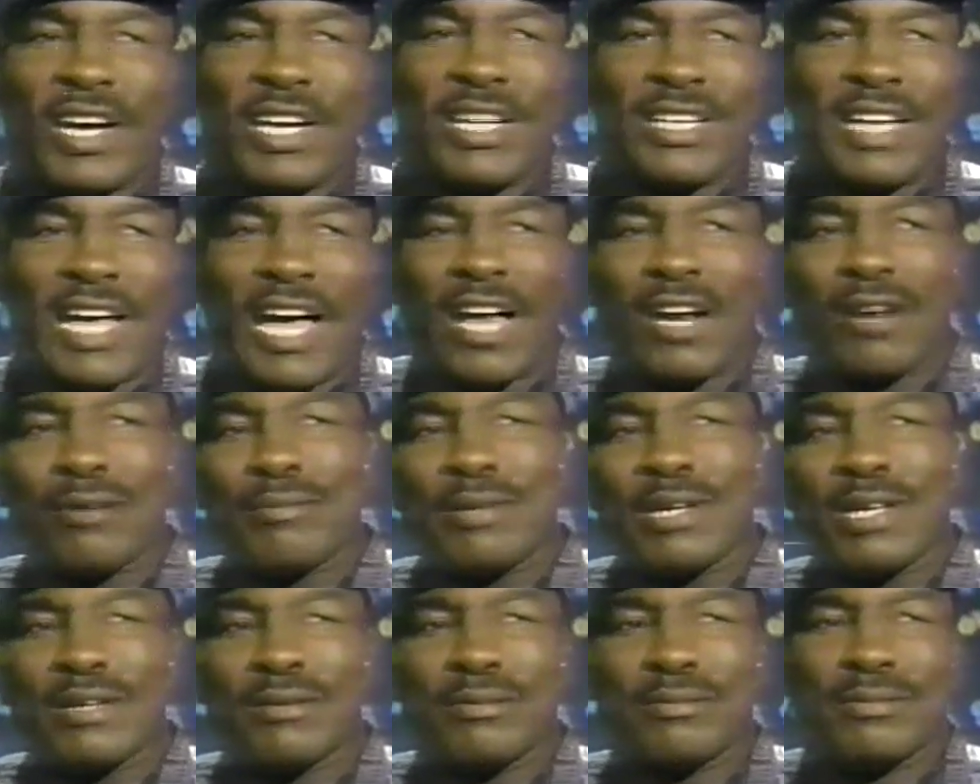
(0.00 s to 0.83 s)
fight and how to
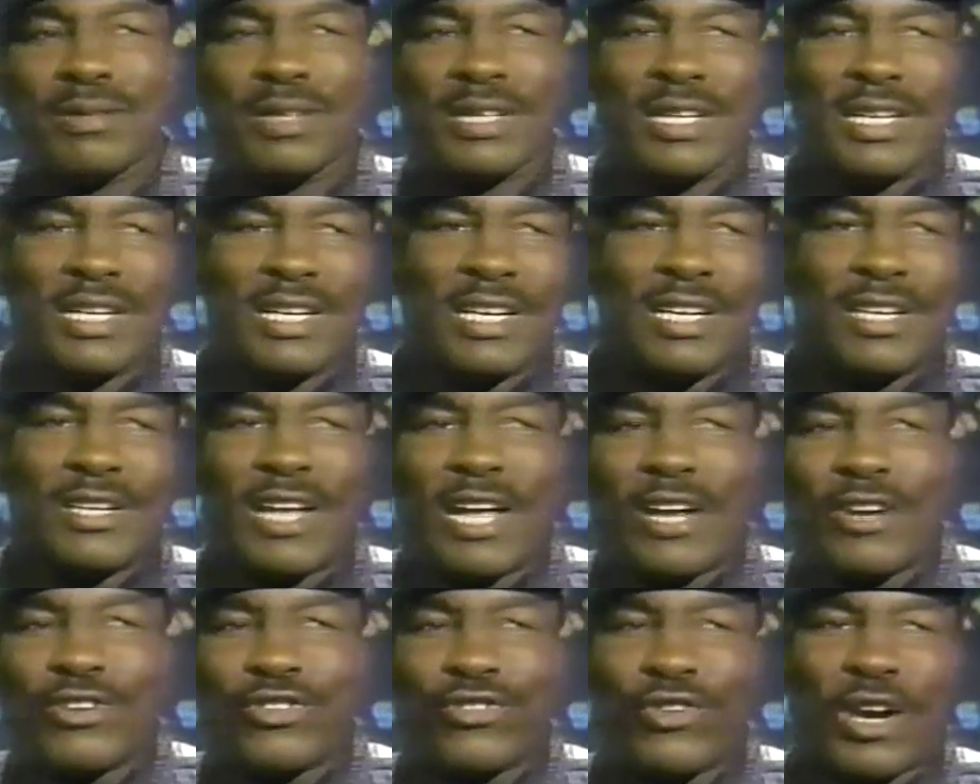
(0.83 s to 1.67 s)
beat him
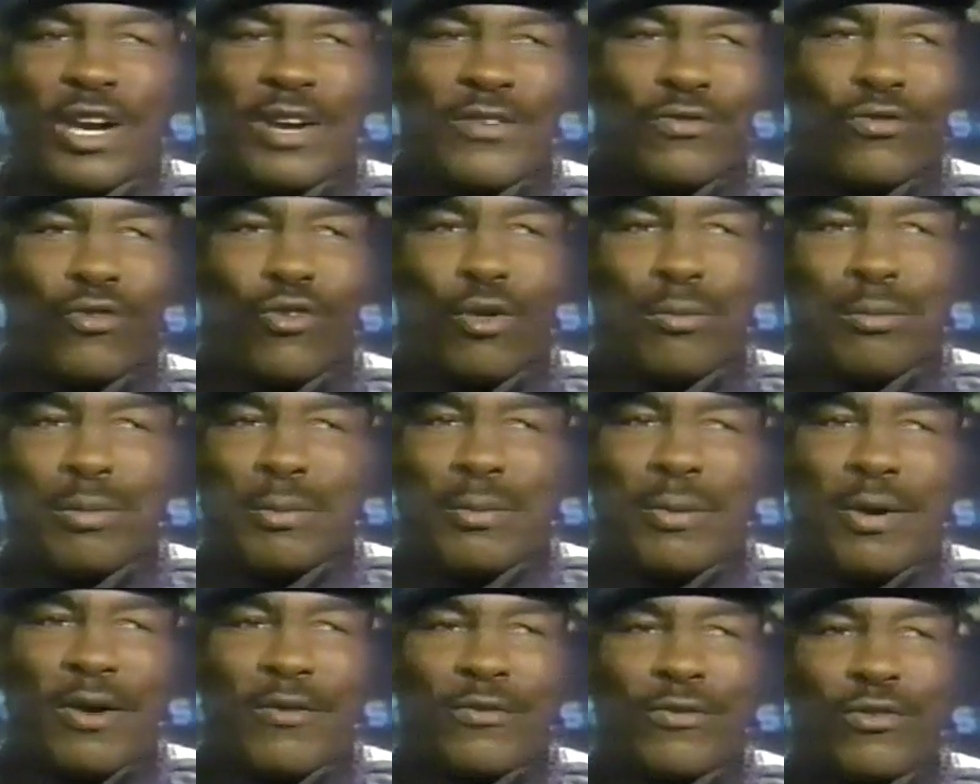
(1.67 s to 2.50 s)
and how to train for him,
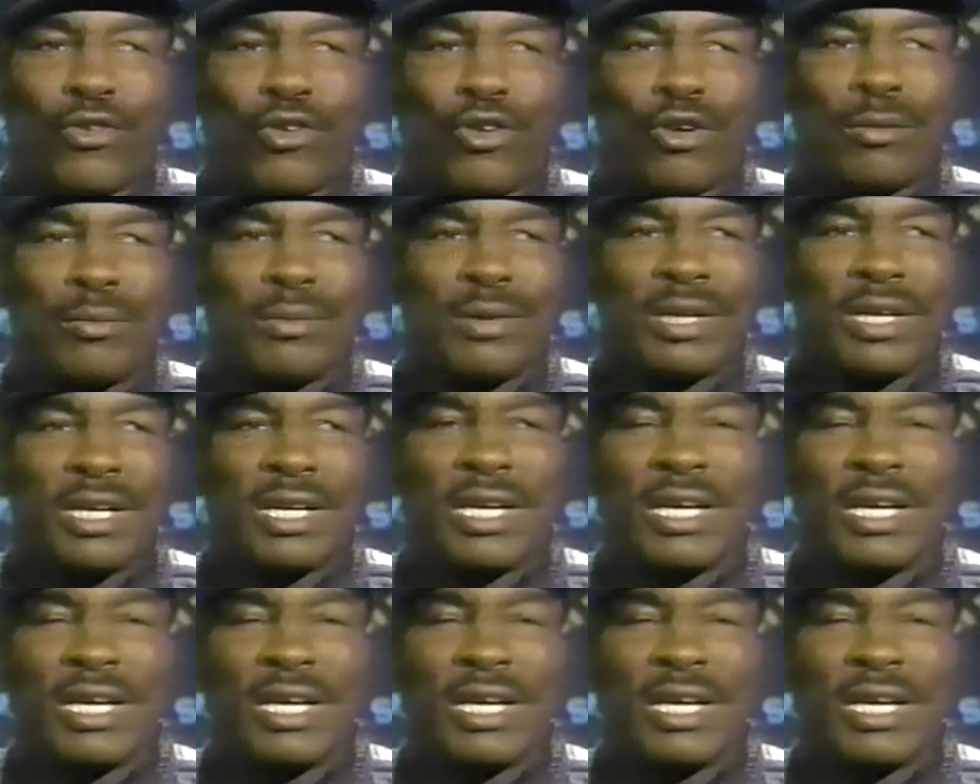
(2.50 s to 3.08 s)
prepare for him.